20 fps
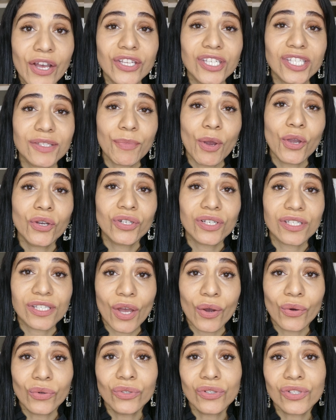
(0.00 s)
Smokers
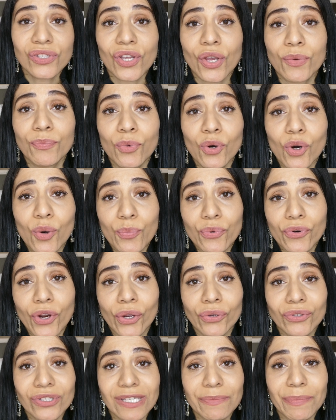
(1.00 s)
are also more
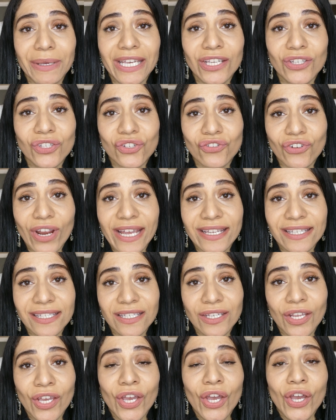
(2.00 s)
prone to being
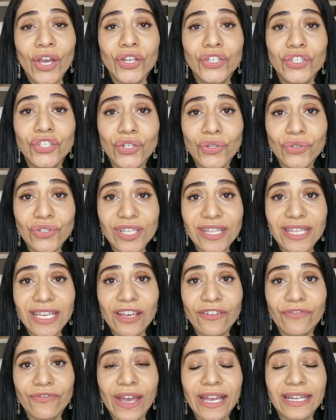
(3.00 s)
stressed due to
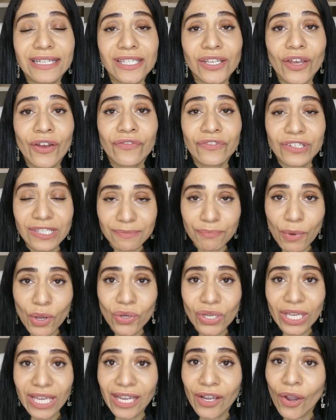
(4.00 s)
the effects of
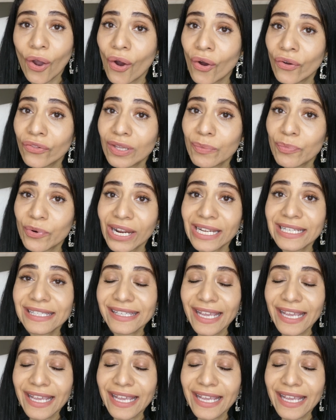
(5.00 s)
smoking on the brain's